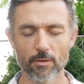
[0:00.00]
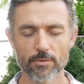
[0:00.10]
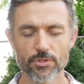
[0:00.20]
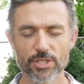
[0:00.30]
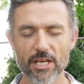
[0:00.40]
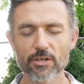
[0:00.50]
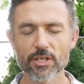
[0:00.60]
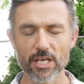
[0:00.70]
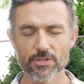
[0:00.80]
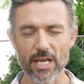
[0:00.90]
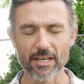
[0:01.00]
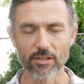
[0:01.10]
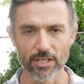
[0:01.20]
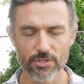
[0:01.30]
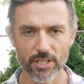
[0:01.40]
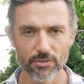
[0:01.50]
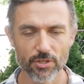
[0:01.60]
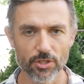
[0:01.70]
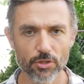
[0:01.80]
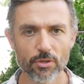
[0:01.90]
centeredness and listening
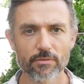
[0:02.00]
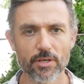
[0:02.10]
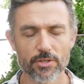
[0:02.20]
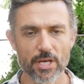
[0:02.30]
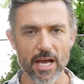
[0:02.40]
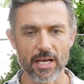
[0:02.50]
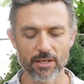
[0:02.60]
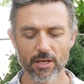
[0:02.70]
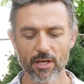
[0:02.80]
to the universe, and